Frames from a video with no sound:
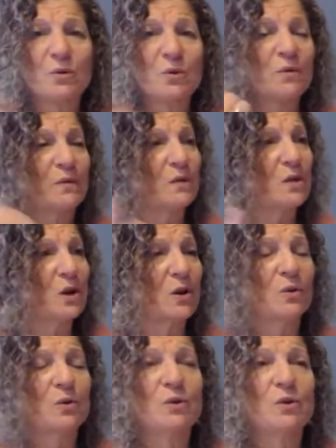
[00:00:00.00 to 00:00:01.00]

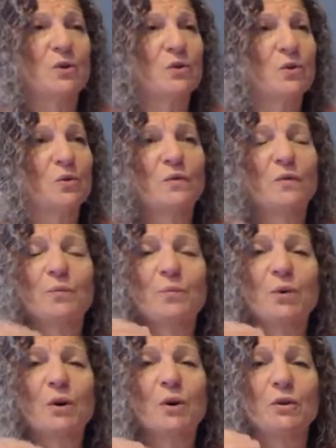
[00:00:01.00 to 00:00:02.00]
You've
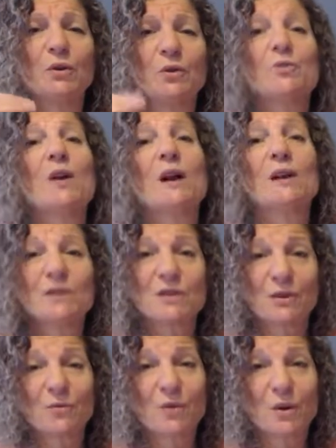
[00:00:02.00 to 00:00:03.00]
put your ducks
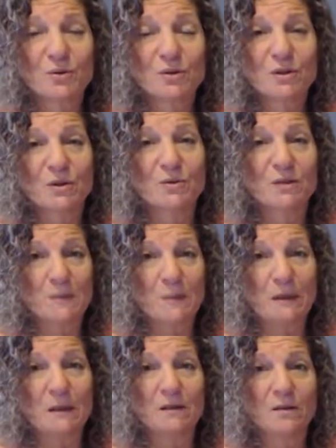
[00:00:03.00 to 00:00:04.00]
in a row, so to
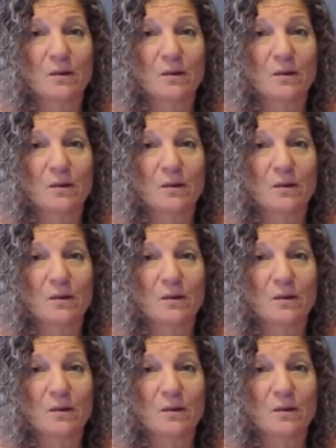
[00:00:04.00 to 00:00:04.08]
speak.